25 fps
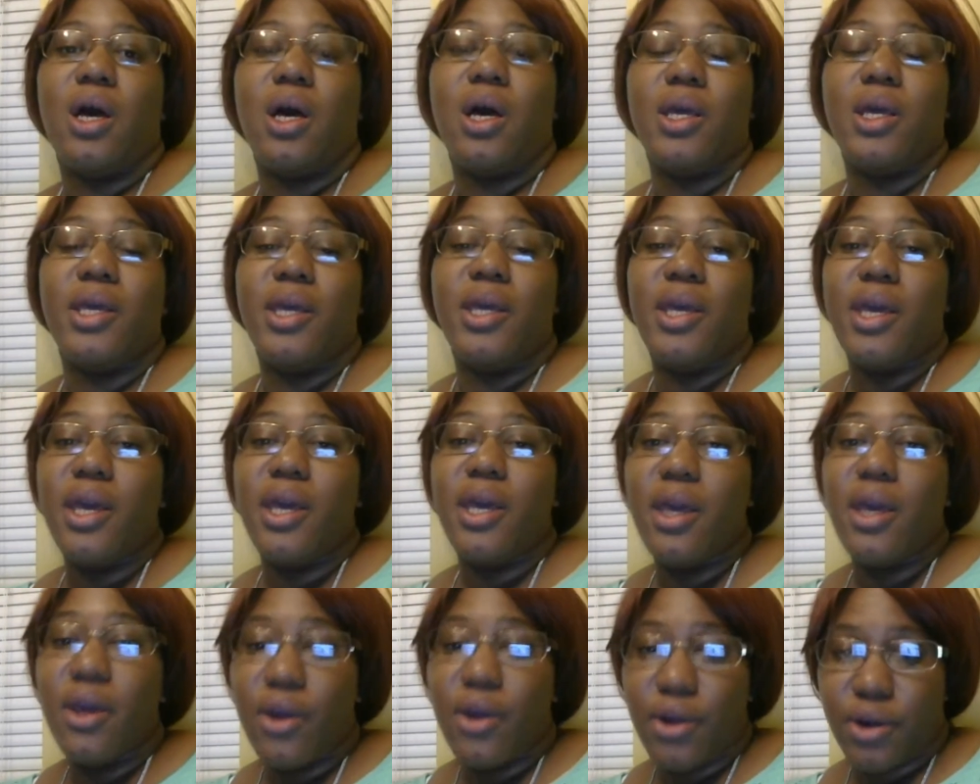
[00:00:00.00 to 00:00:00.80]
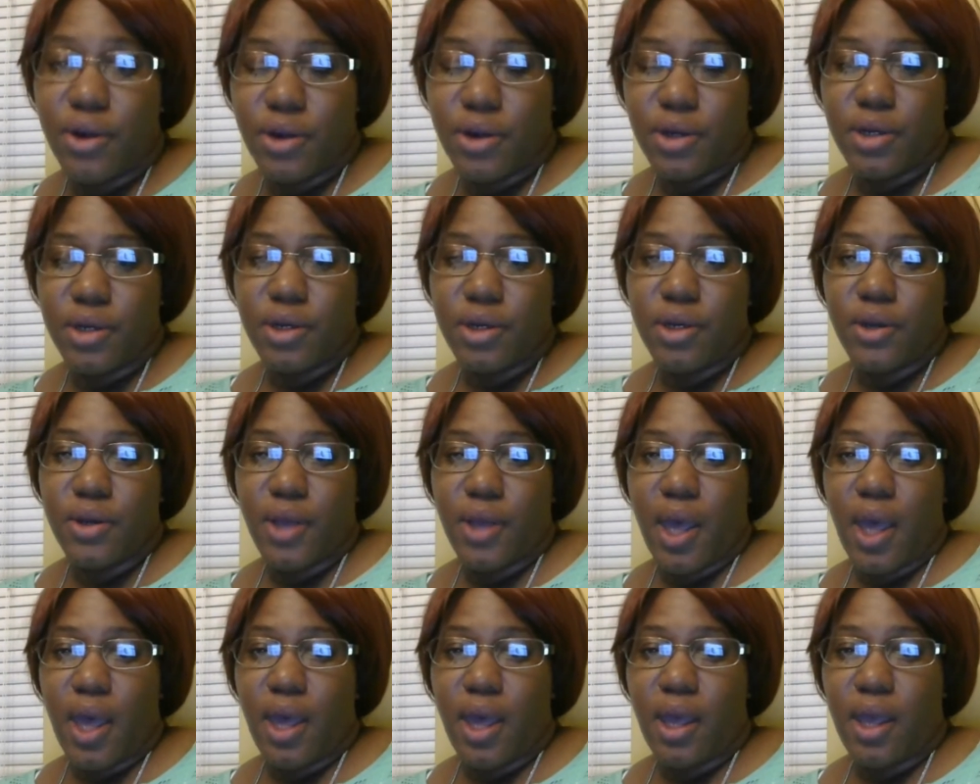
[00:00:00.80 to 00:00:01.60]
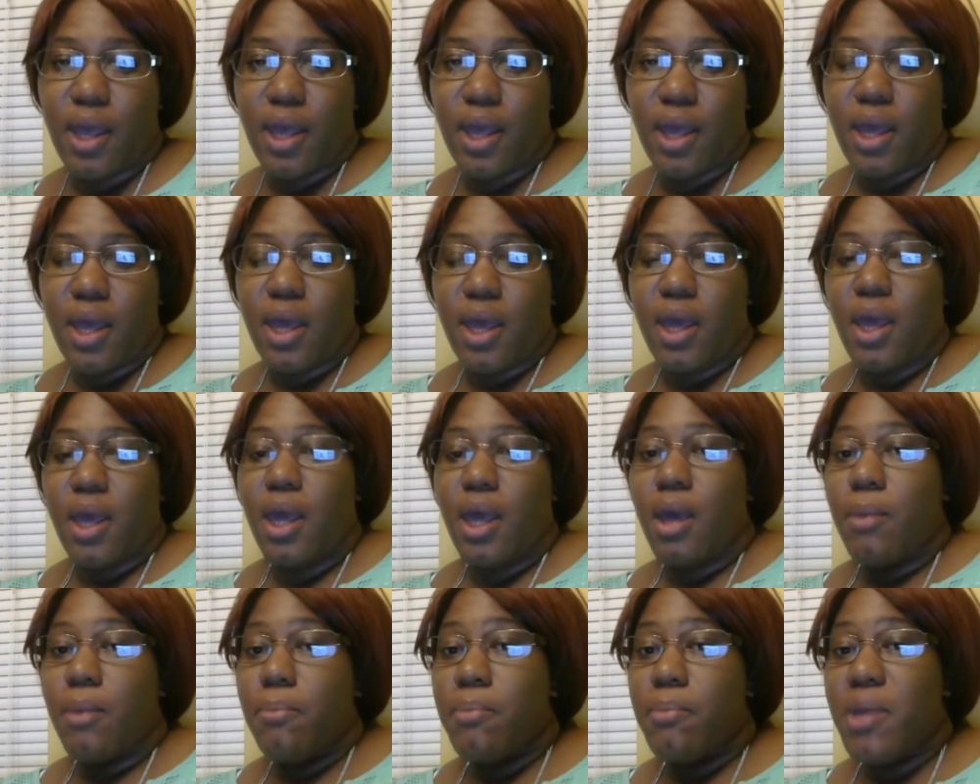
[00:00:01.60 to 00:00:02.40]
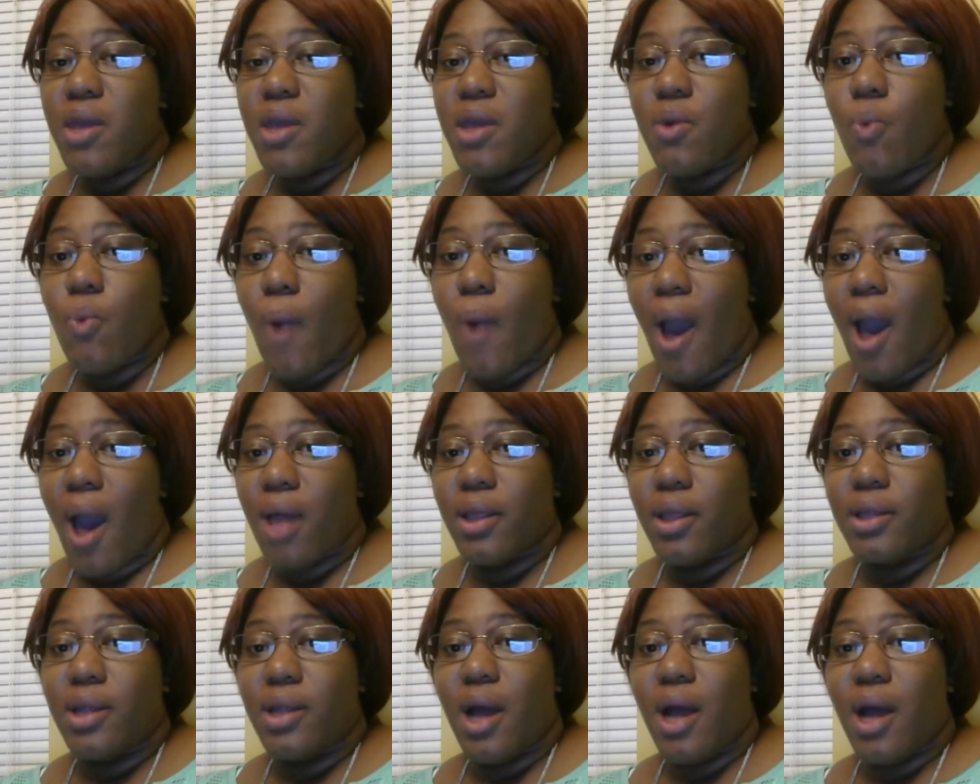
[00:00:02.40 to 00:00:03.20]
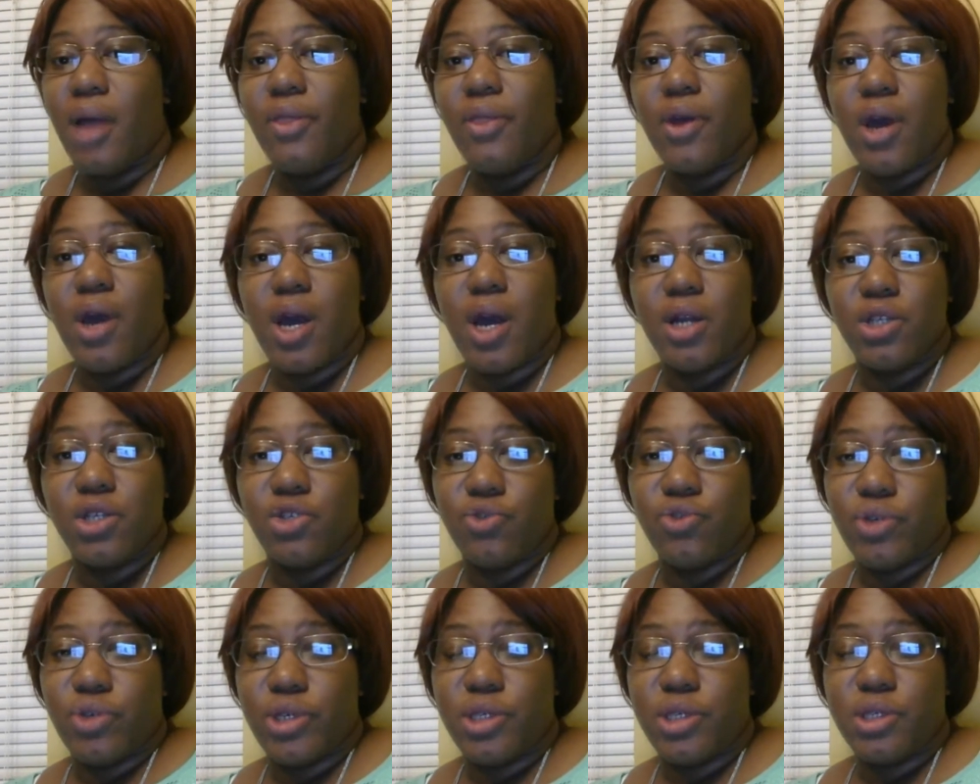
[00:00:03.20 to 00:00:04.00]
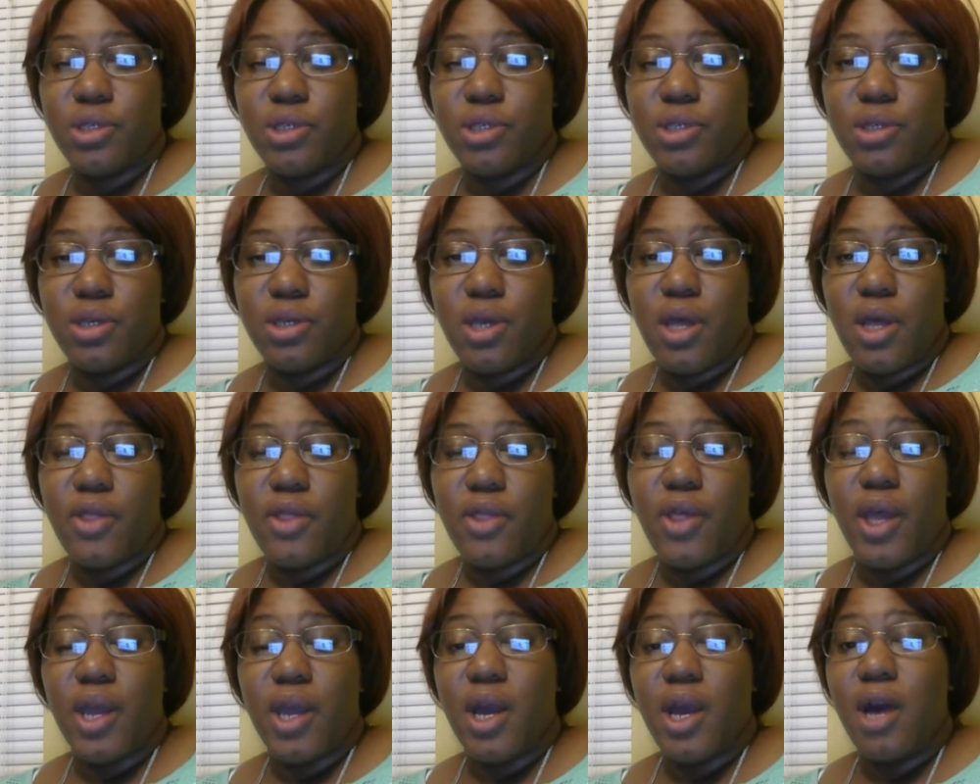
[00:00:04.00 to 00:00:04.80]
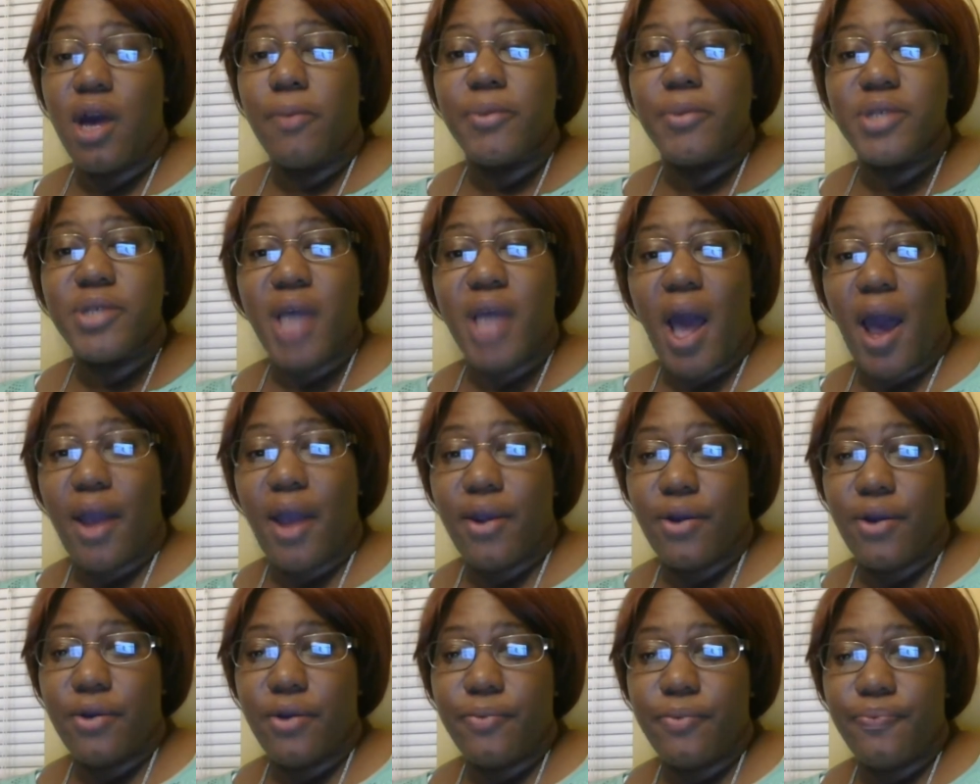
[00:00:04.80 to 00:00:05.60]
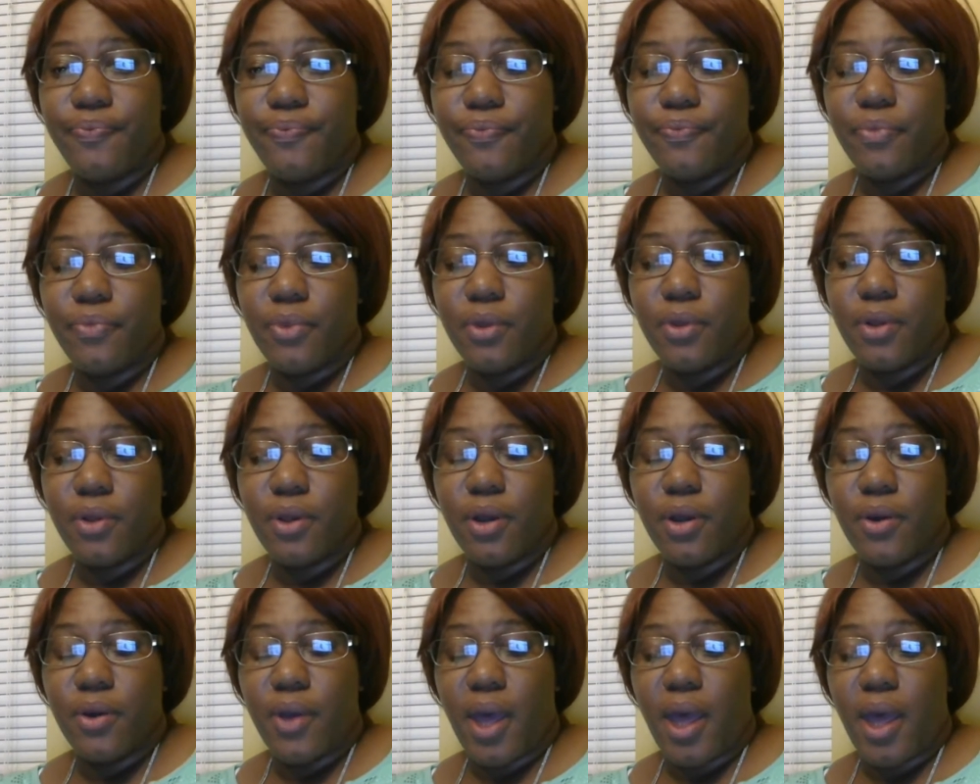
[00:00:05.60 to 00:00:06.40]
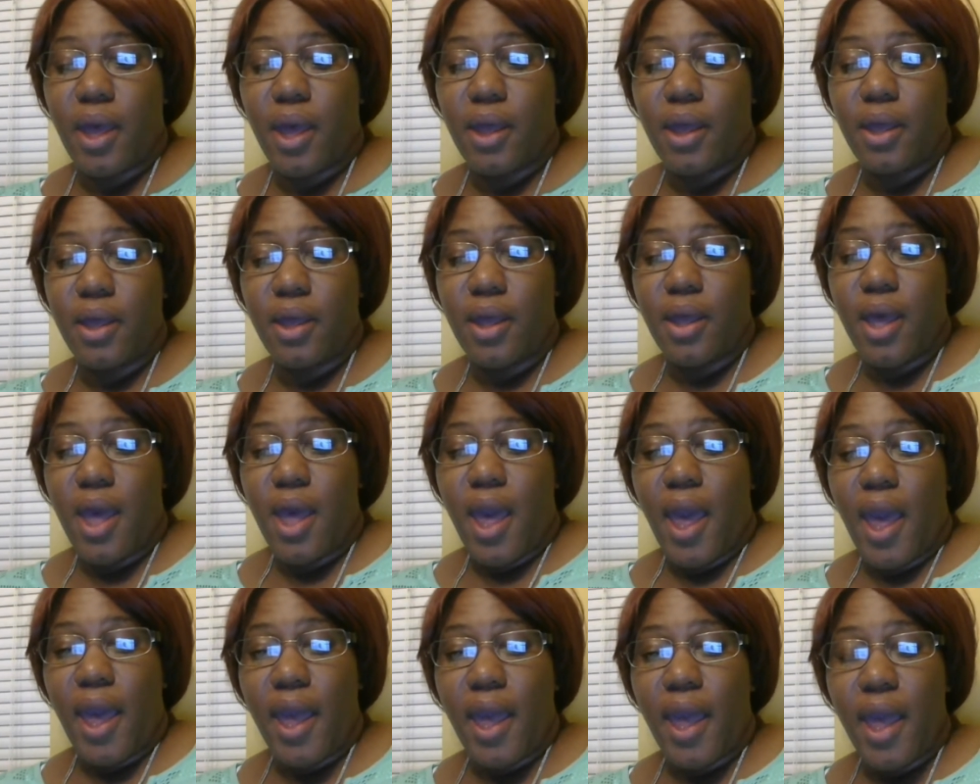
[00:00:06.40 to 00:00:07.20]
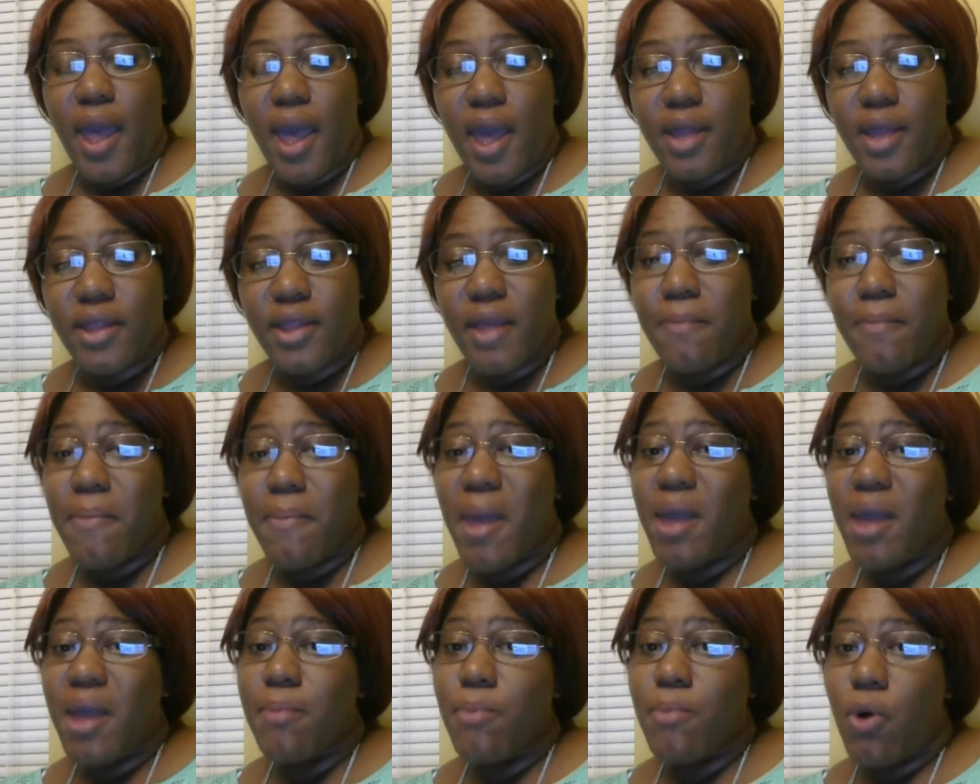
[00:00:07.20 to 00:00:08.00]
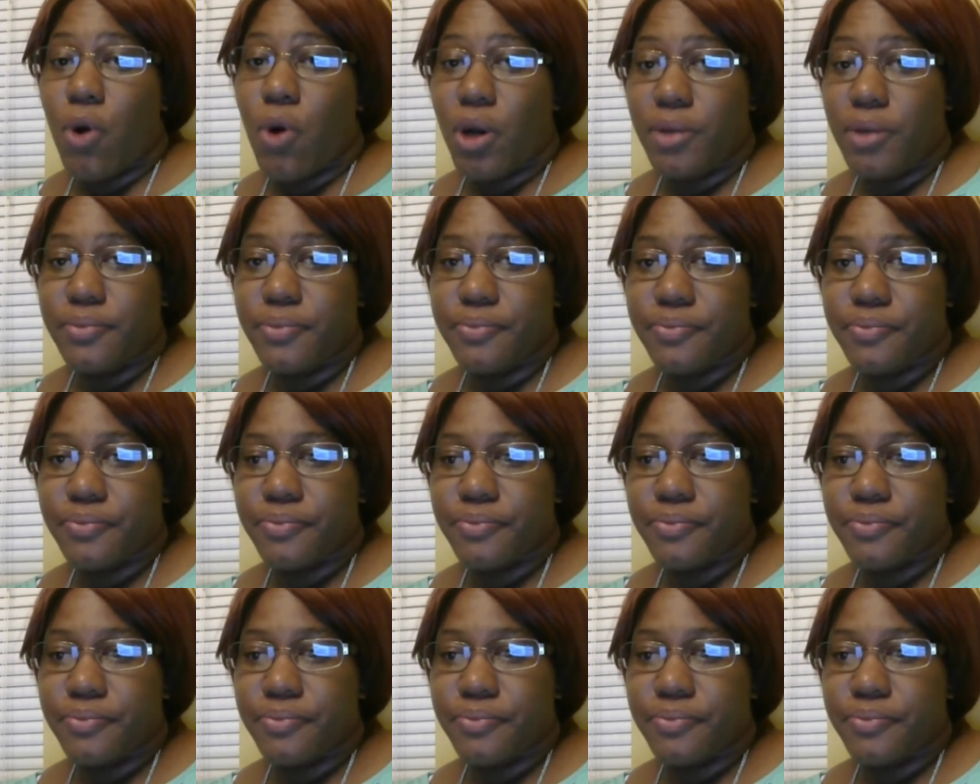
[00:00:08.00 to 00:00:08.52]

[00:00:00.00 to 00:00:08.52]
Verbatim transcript: a year. Okay. Meanwhile, in other countries, the income is higher. Okay. And they make more.